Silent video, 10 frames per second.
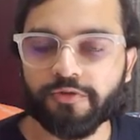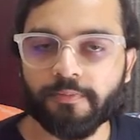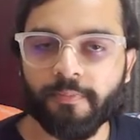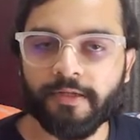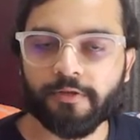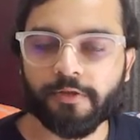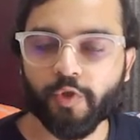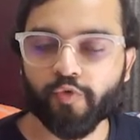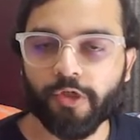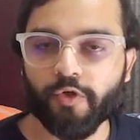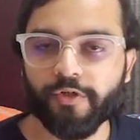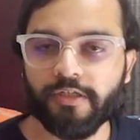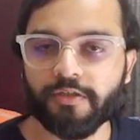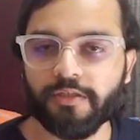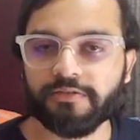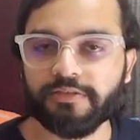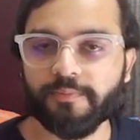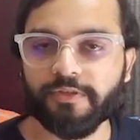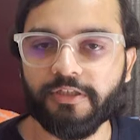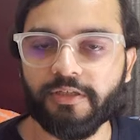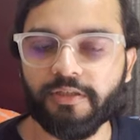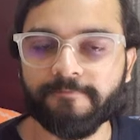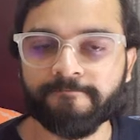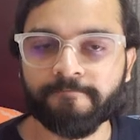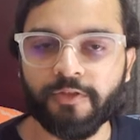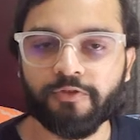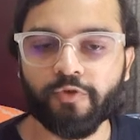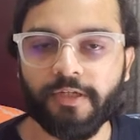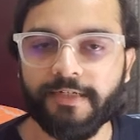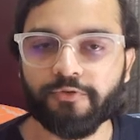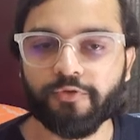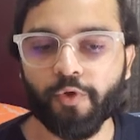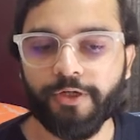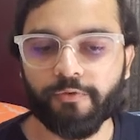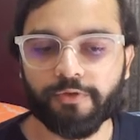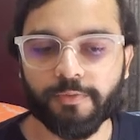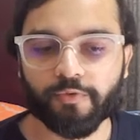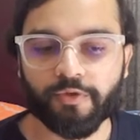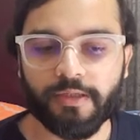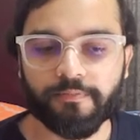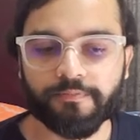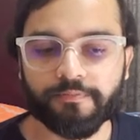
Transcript: method overloading concept here. So let's go into the program.